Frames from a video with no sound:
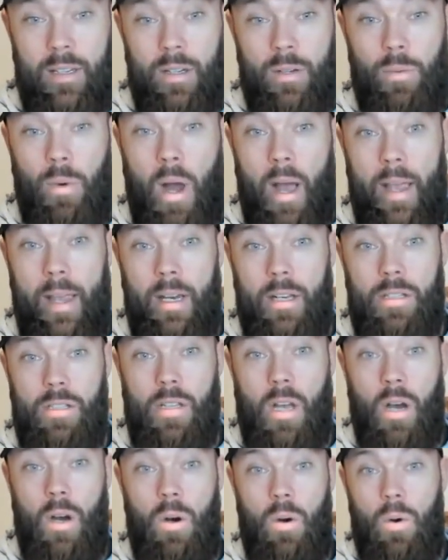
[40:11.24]
right.
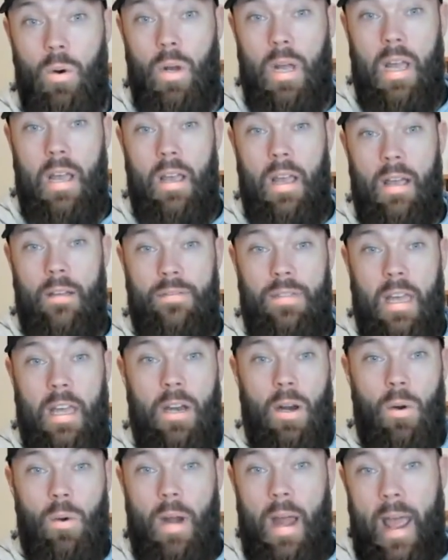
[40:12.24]
So if they
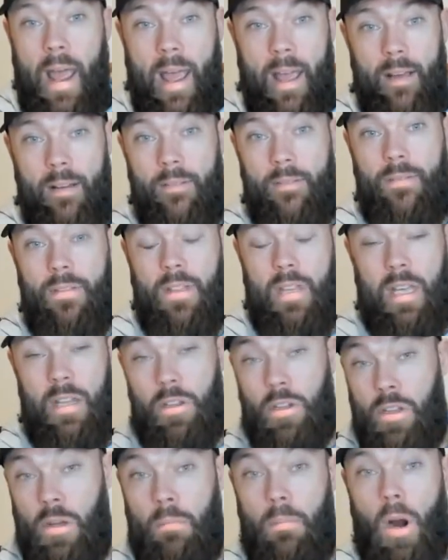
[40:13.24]
don't have
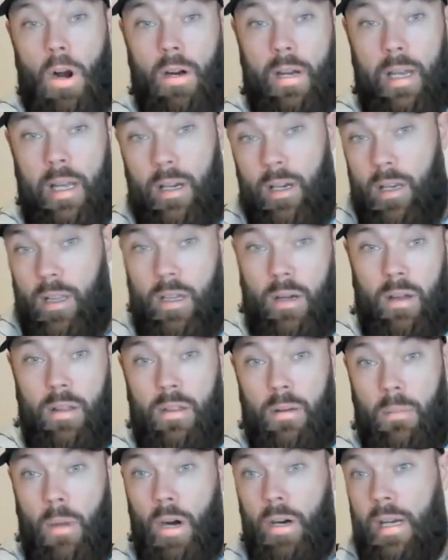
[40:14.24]
either the
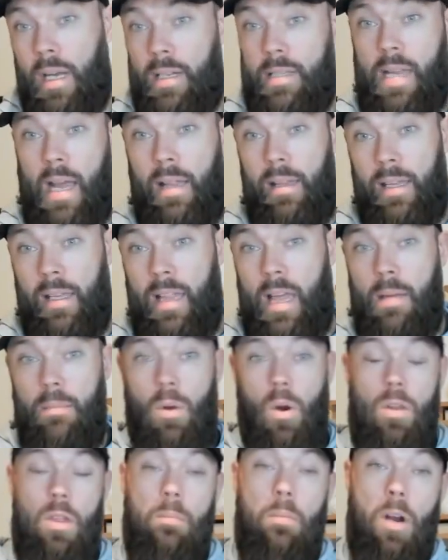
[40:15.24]
market telling
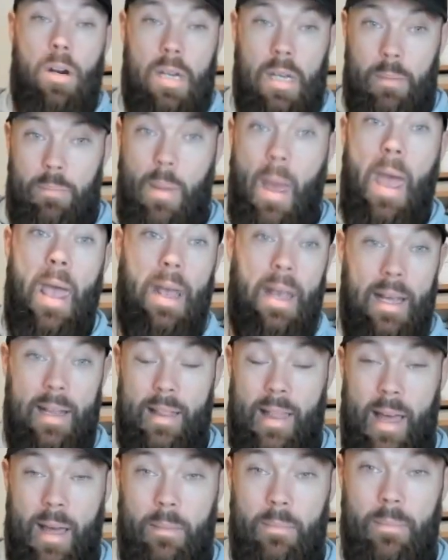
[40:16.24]
them or the market
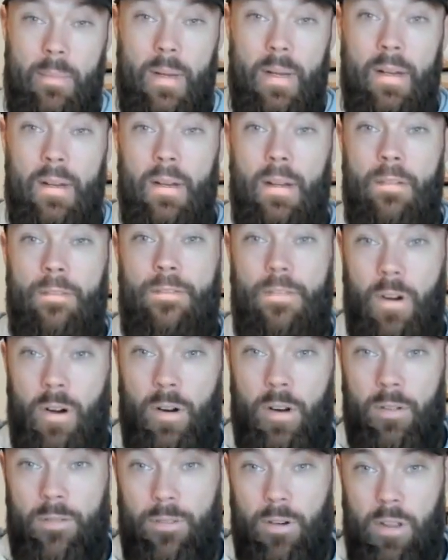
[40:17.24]
paying them
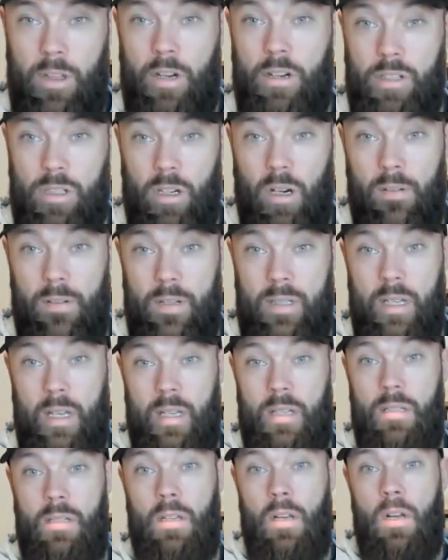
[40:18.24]
for their
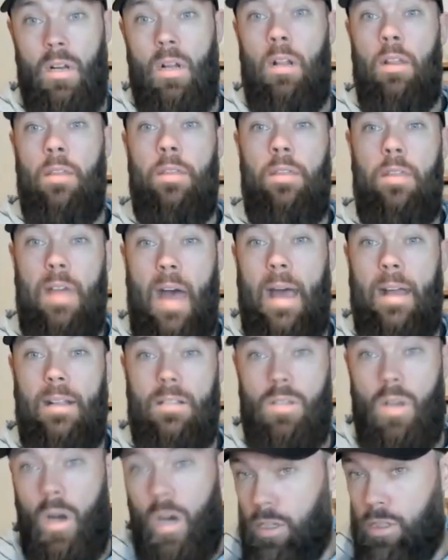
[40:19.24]
services,
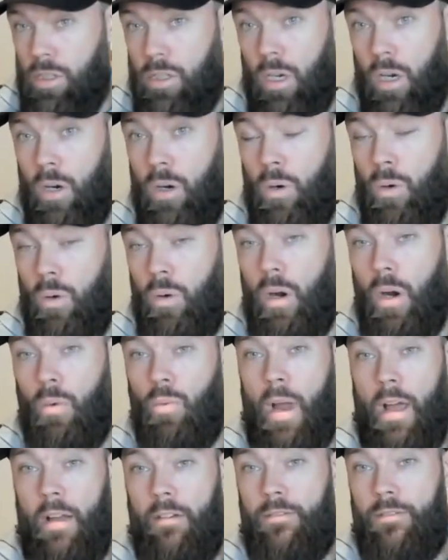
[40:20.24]
that's also a
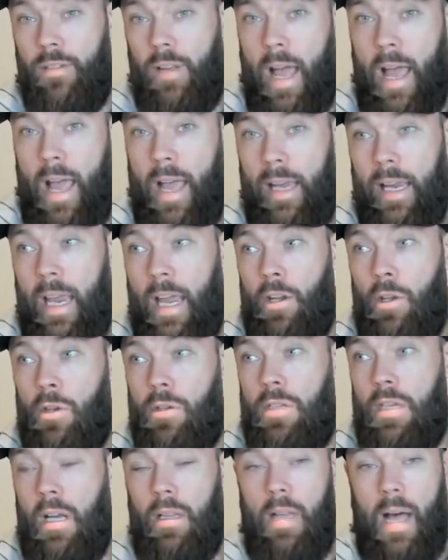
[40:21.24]
red flag. And you
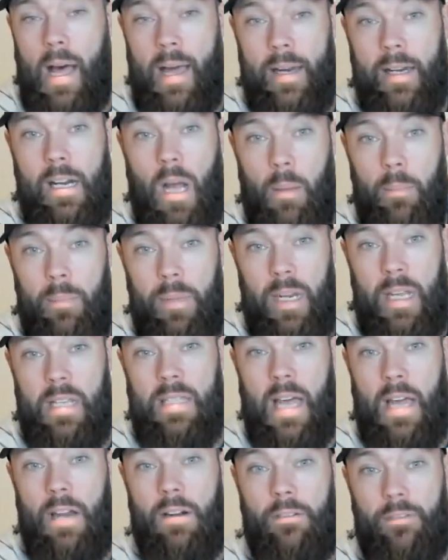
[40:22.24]
see a lot of
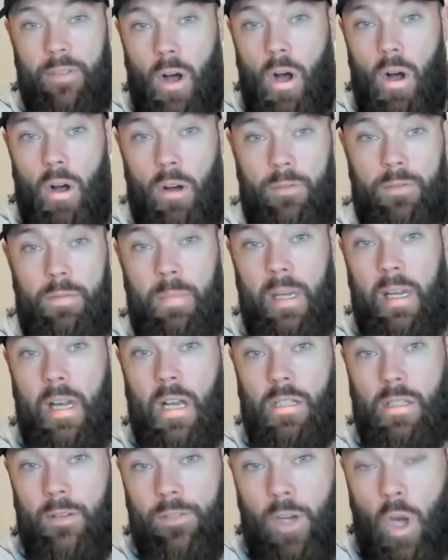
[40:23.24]
companies that evolved
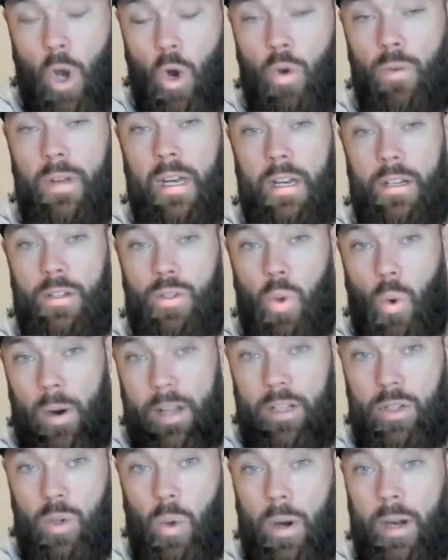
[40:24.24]
because of COVID in
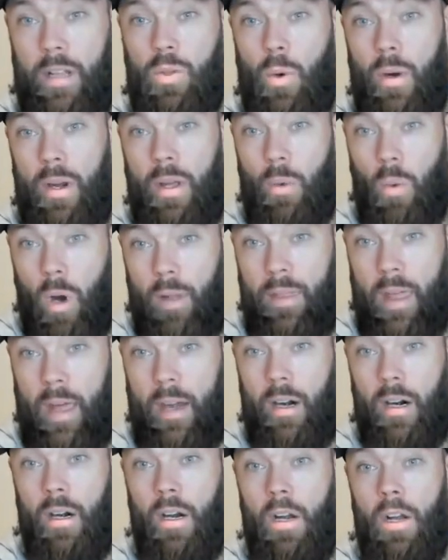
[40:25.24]
2020, 21
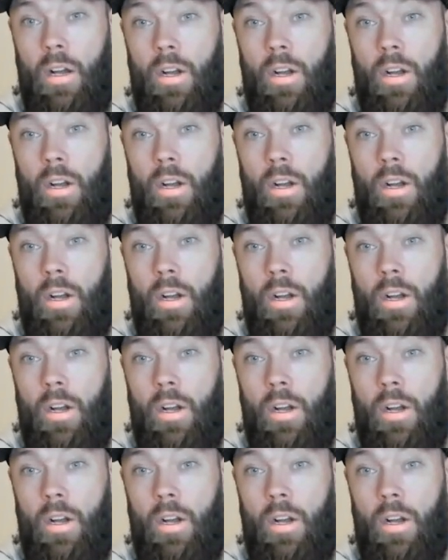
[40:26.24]
that are